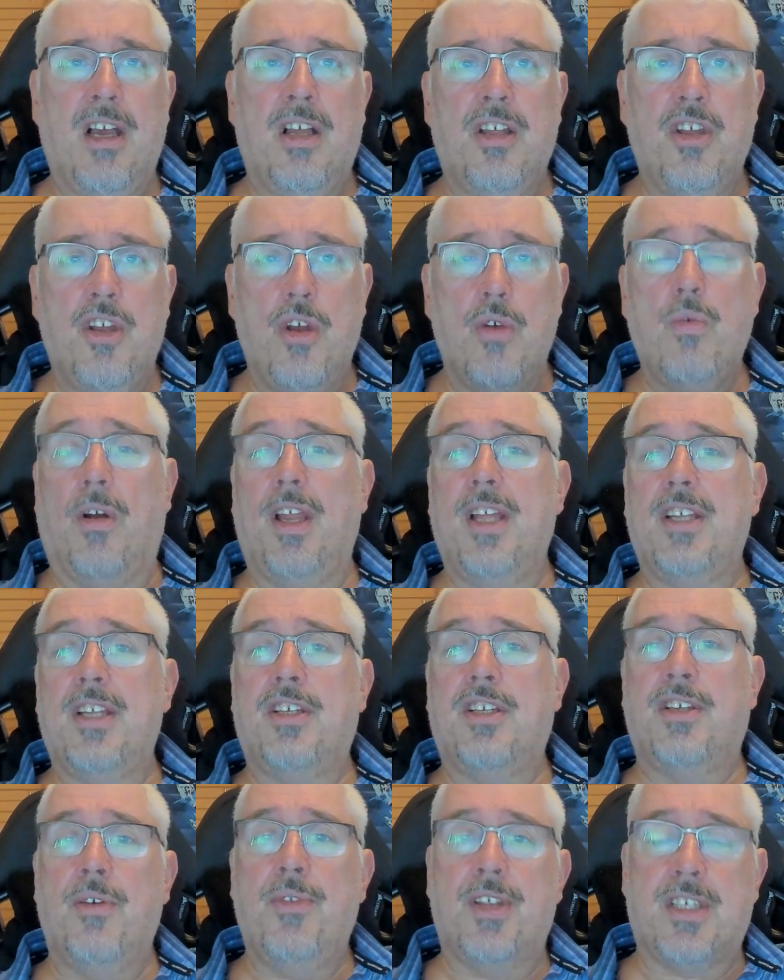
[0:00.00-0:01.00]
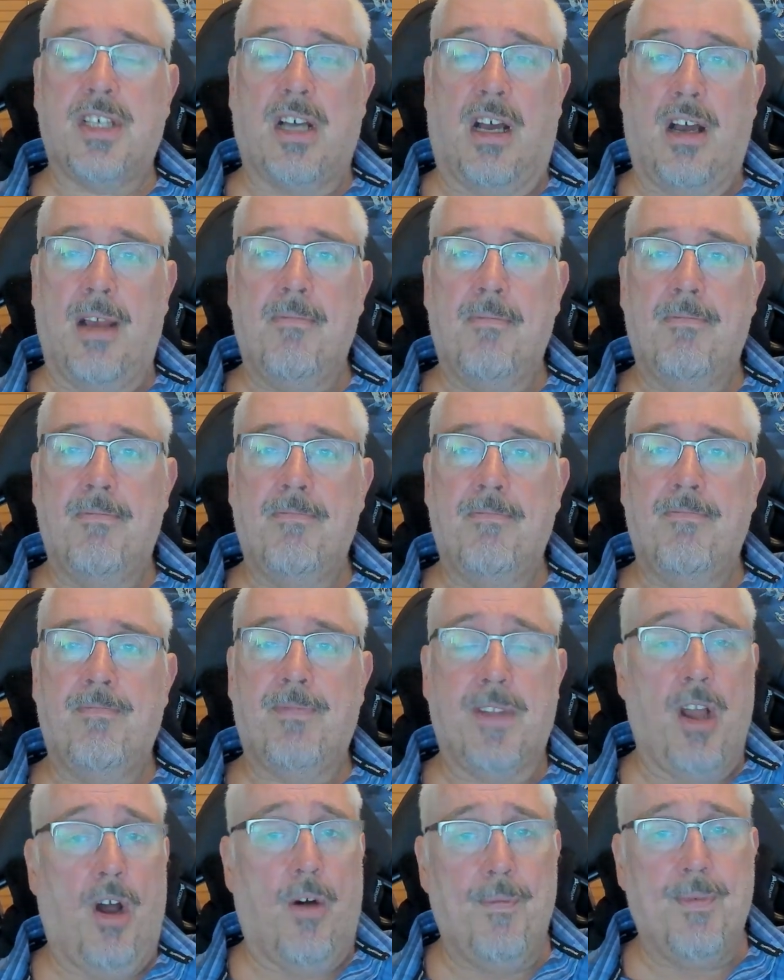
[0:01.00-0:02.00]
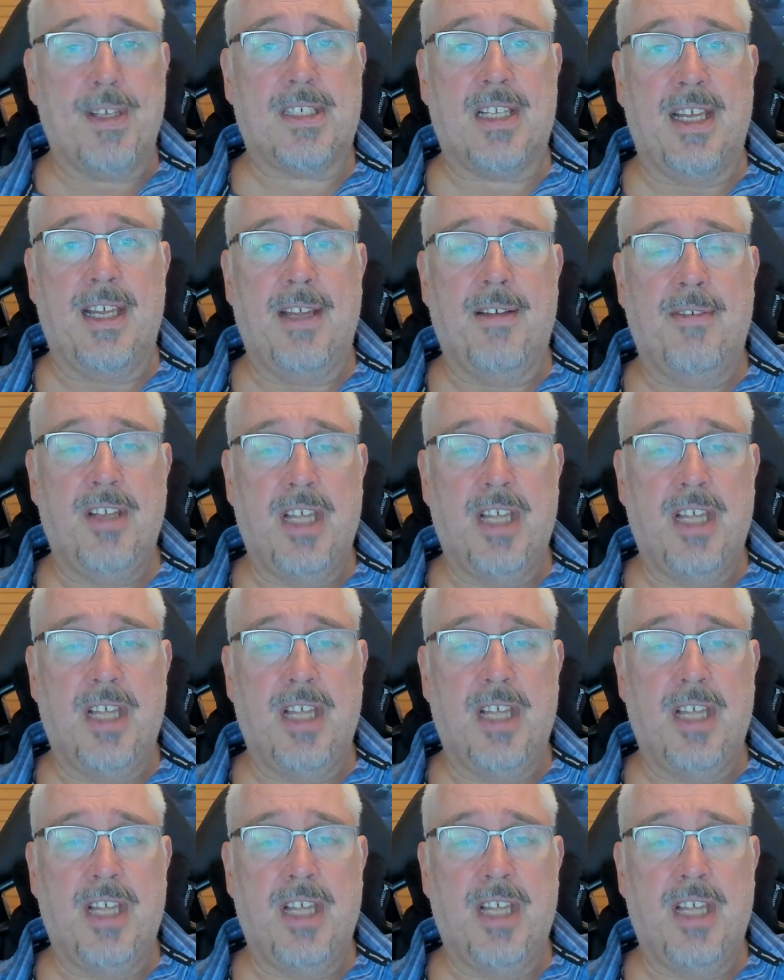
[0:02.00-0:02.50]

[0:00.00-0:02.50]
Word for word: You wanted to do the time, obviously.